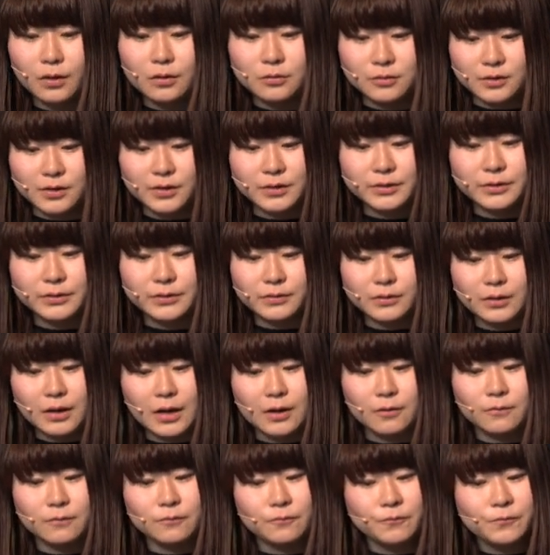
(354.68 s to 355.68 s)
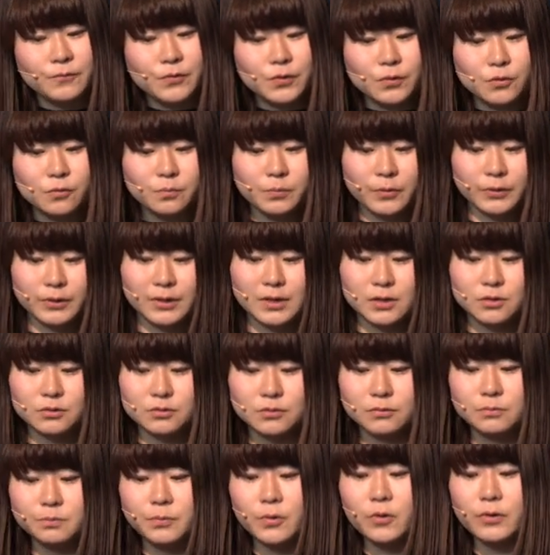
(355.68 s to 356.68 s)
There are a few
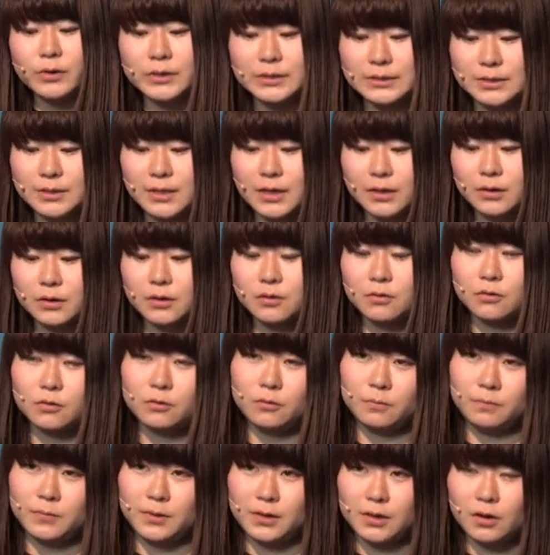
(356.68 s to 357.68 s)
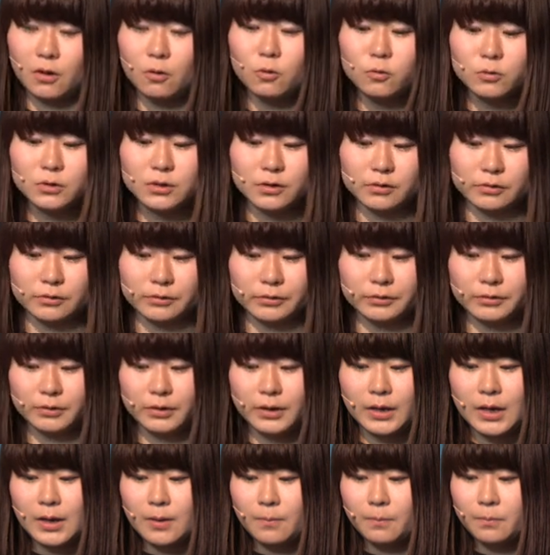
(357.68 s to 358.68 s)
potential points that could be altered,
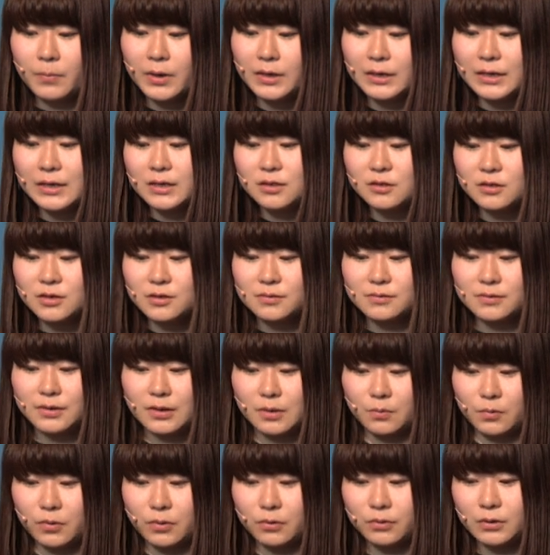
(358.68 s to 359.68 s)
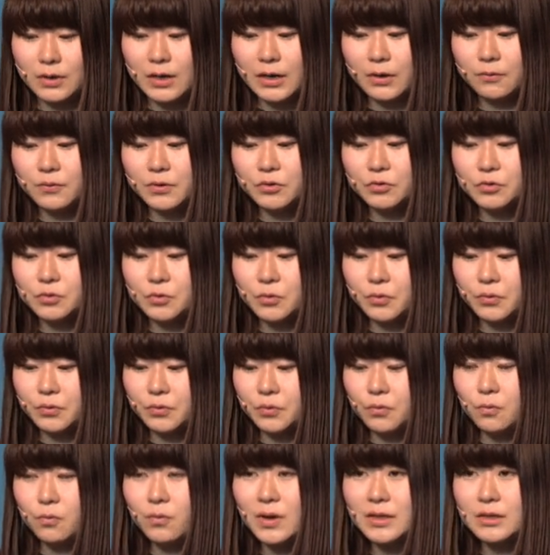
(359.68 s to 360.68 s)
but in this demo, I will show
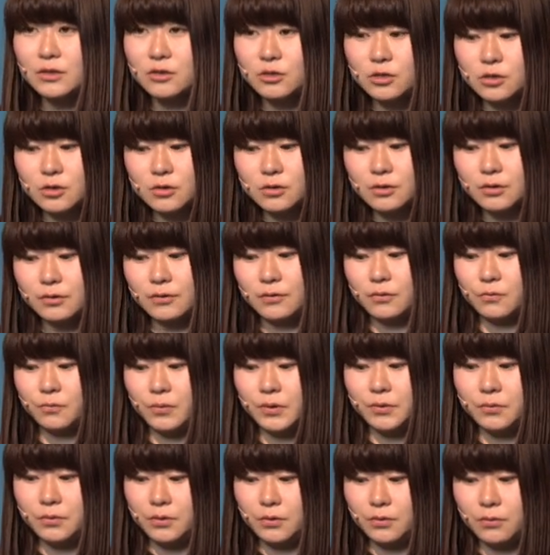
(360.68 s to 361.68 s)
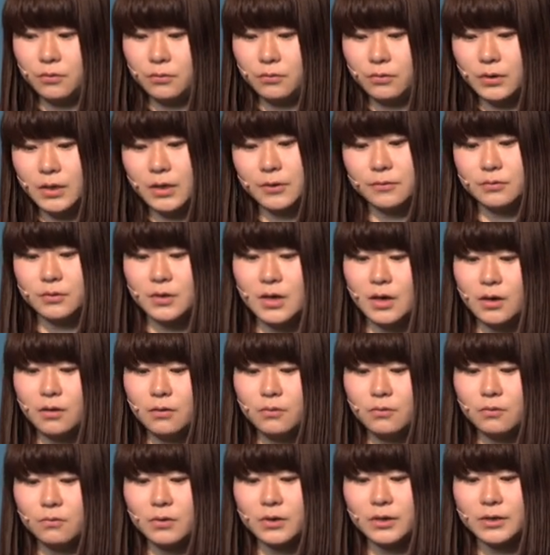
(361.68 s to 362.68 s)
you what cheaters will do if they
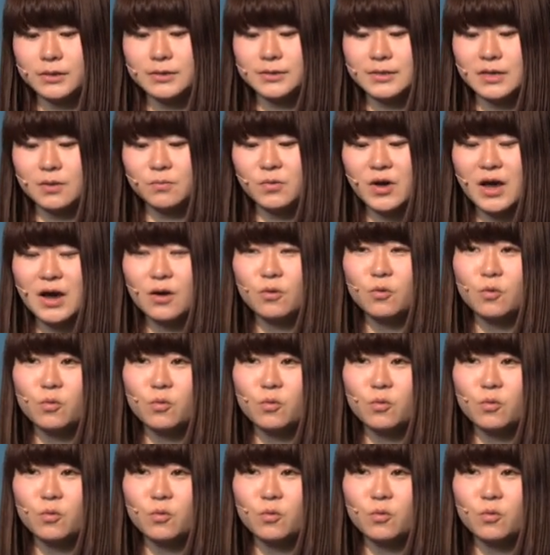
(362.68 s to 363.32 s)
want to somehow